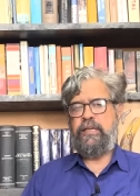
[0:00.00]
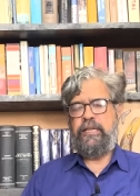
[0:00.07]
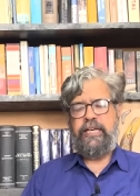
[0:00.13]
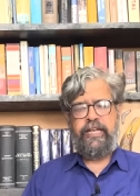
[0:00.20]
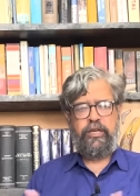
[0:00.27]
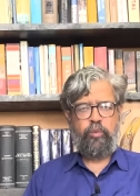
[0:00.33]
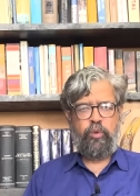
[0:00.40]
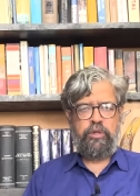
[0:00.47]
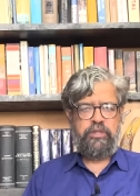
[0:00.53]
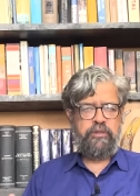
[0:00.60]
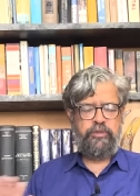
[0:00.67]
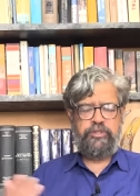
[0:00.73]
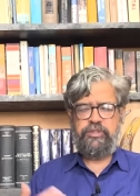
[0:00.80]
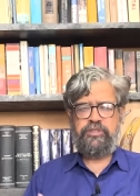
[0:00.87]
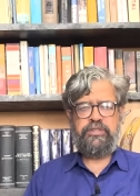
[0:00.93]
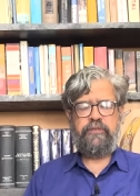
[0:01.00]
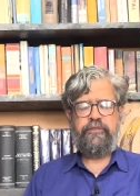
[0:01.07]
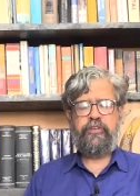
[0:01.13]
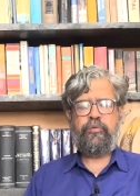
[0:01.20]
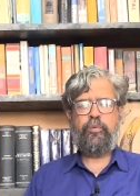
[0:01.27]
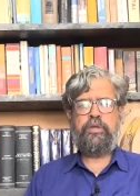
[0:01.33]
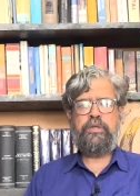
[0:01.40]
lake water, which is
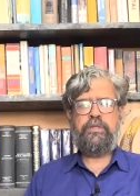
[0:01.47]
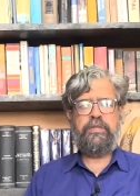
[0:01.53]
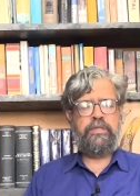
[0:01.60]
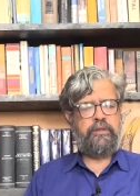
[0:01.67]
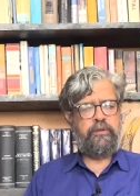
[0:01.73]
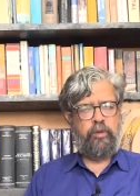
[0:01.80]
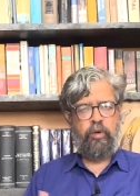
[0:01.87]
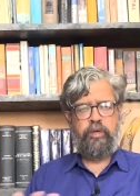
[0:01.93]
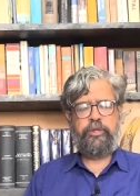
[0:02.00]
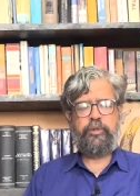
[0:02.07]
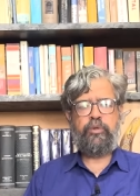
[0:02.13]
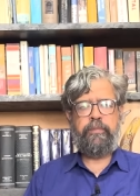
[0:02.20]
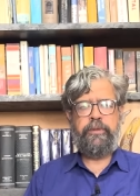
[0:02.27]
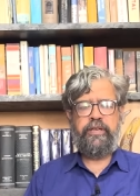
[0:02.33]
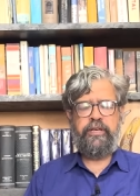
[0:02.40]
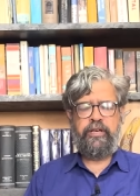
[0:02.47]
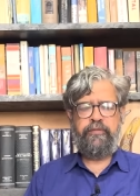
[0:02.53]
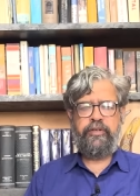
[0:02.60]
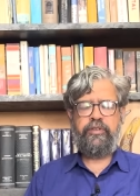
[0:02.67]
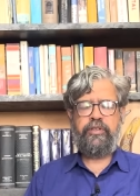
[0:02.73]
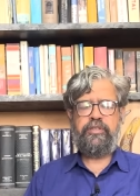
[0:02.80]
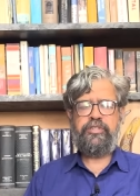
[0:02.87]
surface water, or it could be in
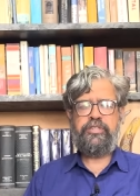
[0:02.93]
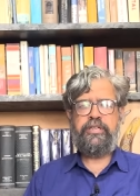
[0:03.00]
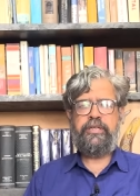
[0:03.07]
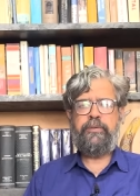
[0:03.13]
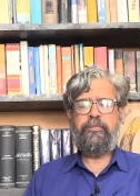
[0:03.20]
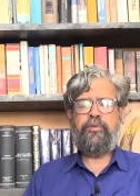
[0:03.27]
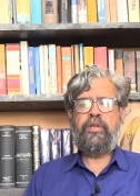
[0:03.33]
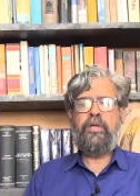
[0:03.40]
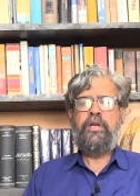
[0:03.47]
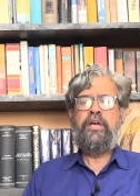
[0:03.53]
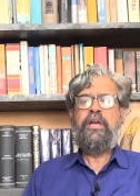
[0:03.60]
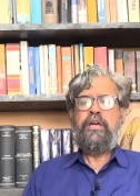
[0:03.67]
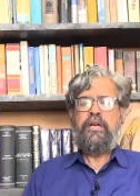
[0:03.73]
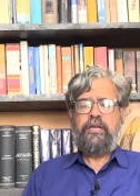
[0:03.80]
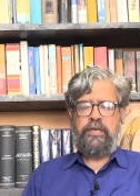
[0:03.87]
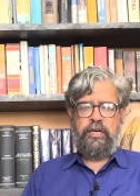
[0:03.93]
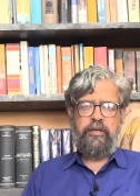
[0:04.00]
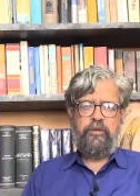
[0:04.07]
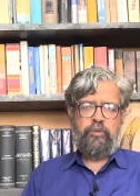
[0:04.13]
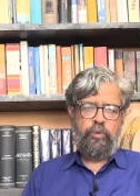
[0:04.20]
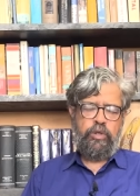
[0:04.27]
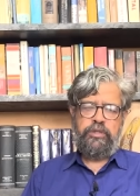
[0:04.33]
rivers and streams,
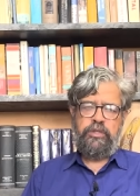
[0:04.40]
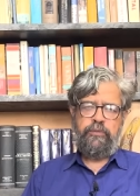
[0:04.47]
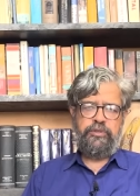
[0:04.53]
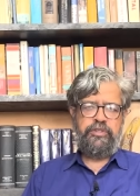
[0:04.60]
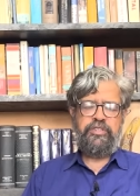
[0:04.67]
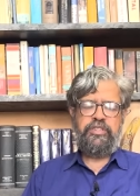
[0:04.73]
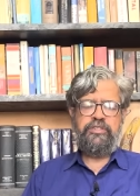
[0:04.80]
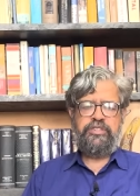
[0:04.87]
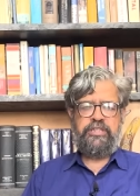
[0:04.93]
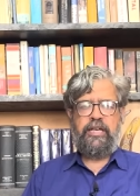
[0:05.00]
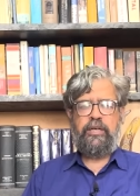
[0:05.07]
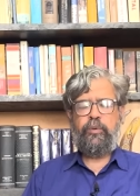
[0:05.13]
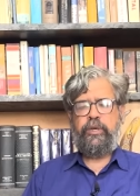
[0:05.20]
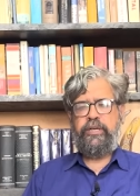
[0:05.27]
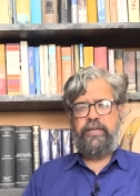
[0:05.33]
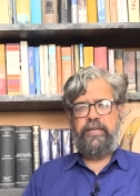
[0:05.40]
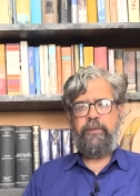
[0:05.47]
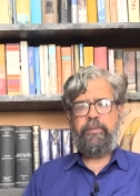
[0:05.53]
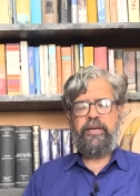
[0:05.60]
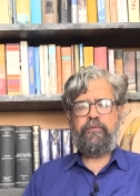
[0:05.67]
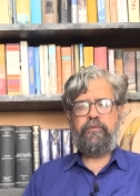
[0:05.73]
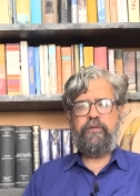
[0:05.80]
groundwater, which is in shallow and
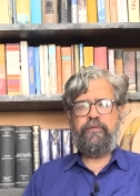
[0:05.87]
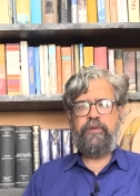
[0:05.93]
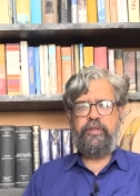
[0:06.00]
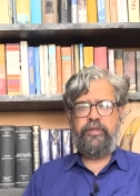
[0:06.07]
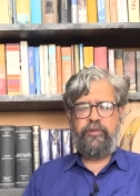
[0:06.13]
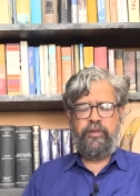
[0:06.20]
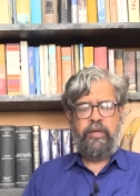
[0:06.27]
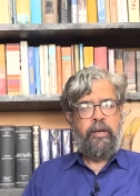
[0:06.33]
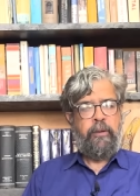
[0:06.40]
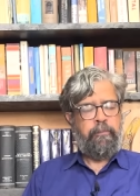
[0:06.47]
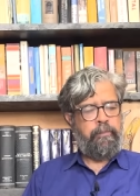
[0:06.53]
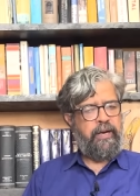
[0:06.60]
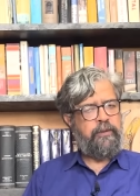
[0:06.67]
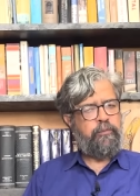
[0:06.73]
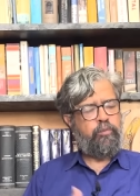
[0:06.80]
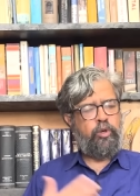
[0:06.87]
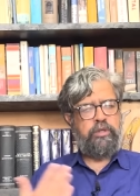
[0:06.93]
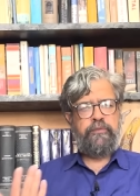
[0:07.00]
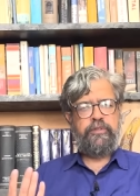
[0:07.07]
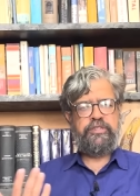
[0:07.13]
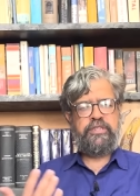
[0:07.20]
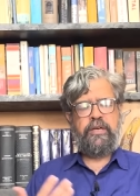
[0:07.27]
deep aquifers, piped
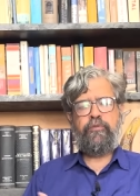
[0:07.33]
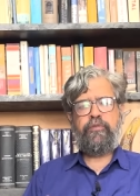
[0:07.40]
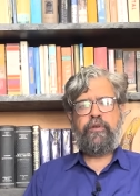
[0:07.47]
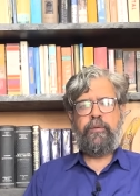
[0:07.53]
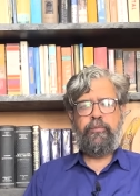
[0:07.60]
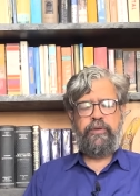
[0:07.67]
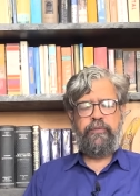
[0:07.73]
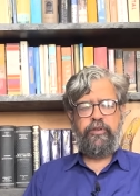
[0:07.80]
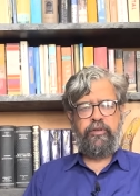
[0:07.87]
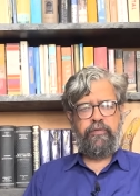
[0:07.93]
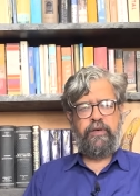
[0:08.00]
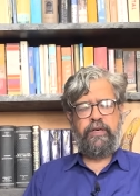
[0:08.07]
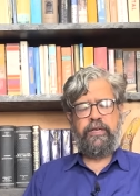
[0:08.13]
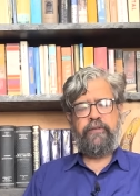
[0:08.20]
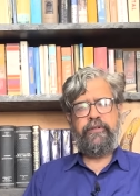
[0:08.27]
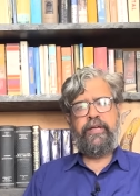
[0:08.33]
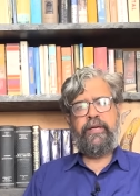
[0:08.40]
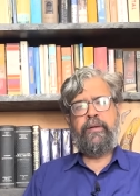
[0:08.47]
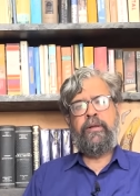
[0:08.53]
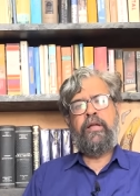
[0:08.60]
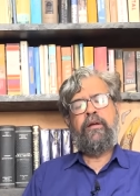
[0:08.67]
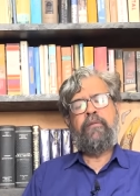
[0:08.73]
water, which comes from rivers far
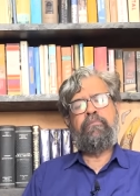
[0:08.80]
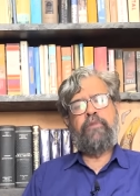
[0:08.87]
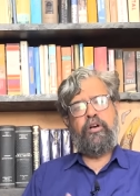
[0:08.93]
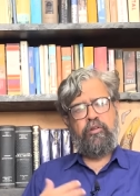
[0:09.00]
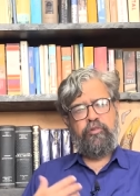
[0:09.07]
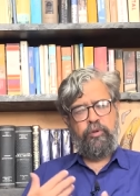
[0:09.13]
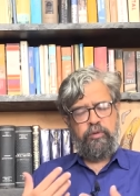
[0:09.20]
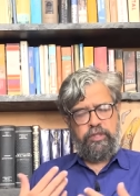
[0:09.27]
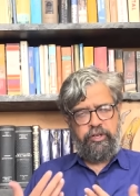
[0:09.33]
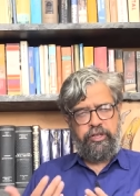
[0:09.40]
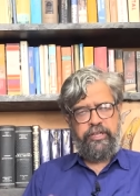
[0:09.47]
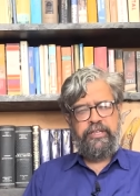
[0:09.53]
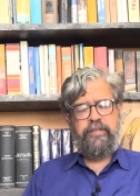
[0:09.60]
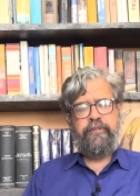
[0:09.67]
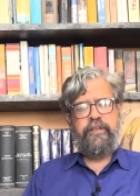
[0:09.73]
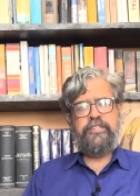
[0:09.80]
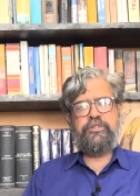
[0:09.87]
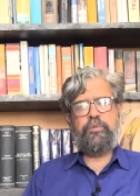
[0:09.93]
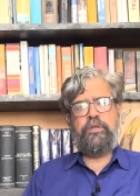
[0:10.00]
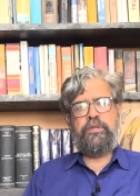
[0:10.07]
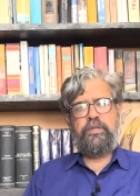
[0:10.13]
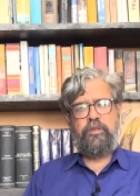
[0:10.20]
away, but also treated
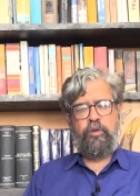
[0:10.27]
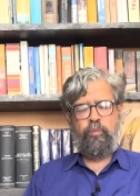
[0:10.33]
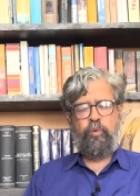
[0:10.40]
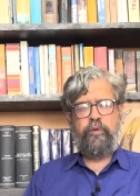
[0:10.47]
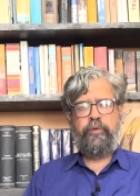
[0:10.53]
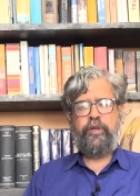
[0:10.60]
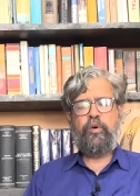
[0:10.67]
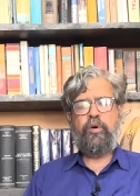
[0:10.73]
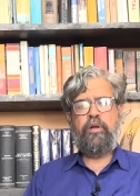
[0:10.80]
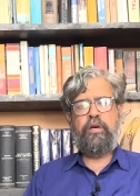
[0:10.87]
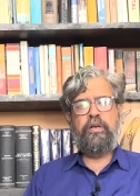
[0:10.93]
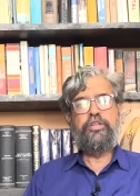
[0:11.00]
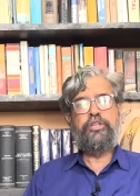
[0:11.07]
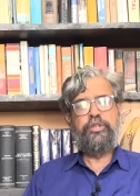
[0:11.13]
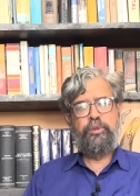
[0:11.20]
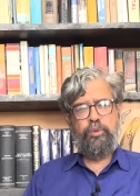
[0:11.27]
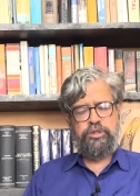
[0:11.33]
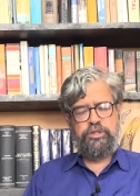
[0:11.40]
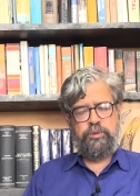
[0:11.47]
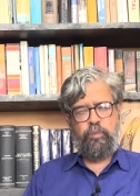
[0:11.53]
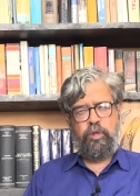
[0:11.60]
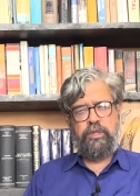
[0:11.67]
wastewater or what we call
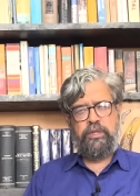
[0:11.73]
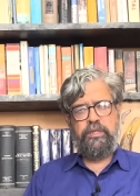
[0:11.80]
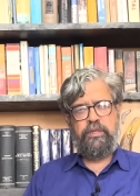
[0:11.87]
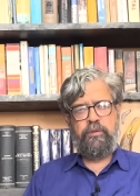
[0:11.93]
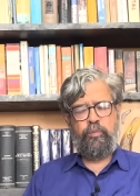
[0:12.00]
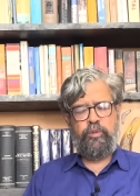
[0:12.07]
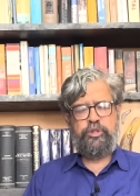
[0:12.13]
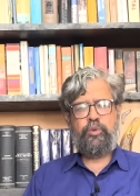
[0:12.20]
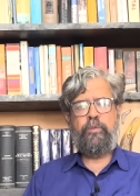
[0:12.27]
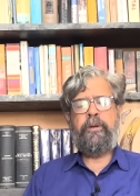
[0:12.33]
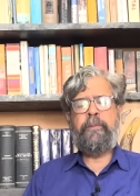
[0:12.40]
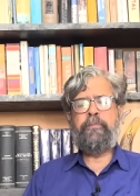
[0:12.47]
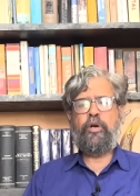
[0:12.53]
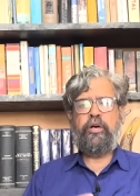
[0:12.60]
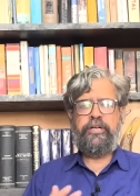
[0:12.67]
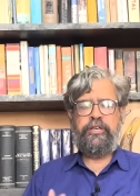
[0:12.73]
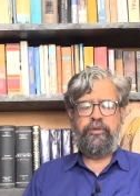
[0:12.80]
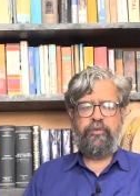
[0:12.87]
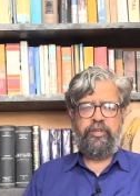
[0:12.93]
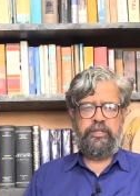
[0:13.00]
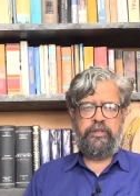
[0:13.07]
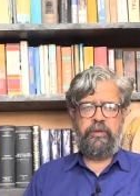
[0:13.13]
used water, which could be brought
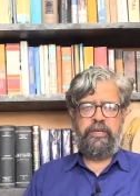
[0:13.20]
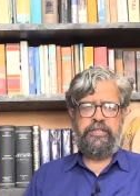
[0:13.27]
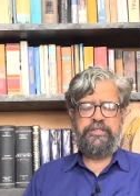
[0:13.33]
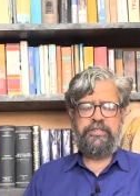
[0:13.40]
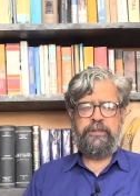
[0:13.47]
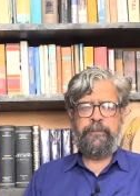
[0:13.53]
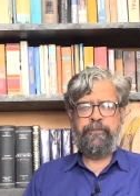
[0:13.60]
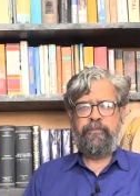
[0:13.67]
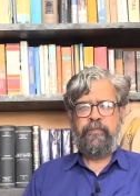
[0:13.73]
into circulation.